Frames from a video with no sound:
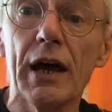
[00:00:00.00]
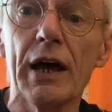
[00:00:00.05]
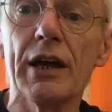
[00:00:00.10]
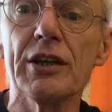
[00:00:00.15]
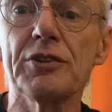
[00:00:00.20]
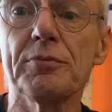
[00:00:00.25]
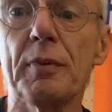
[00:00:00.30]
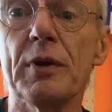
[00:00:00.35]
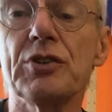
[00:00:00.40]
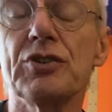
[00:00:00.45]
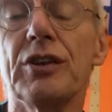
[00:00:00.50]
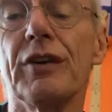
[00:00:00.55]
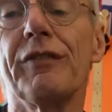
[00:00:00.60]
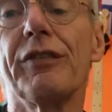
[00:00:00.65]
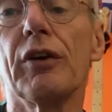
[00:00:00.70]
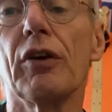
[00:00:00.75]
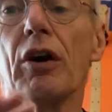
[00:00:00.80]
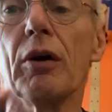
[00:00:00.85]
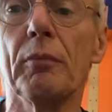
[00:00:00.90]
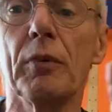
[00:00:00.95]
especially if
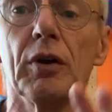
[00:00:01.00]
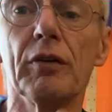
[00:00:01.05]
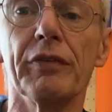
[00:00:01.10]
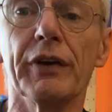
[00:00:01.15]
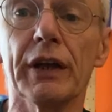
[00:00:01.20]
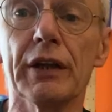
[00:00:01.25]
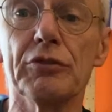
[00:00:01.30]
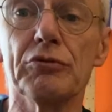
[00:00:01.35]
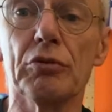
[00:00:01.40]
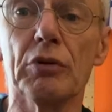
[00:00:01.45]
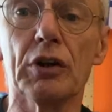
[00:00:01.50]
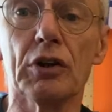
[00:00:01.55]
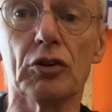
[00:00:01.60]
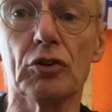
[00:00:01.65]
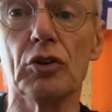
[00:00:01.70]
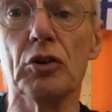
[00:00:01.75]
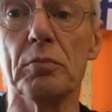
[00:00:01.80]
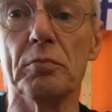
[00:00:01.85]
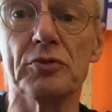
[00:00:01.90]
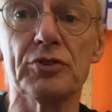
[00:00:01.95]
you are moving into a
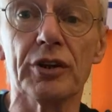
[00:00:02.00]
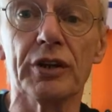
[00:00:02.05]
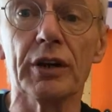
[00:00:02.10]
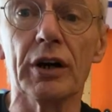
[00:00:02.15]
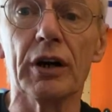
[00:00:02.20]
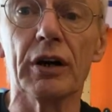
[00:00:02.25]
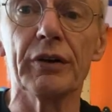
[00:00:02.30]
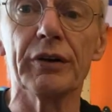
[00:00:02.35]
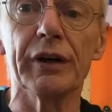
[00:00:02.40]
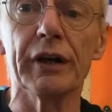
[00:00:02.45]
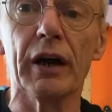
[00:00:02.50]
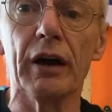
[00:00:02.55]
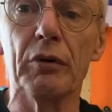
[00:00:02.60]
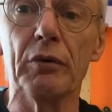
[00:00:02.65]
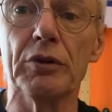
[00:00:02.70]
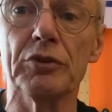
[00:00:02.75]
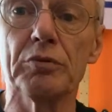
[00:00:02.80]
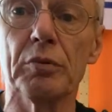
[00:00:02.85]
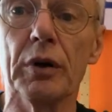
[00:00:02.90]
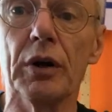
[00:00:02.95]
group scenario
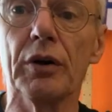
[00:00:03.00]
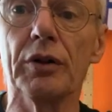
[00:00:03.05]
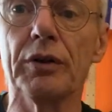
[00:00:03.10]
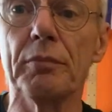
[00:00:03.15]
as well.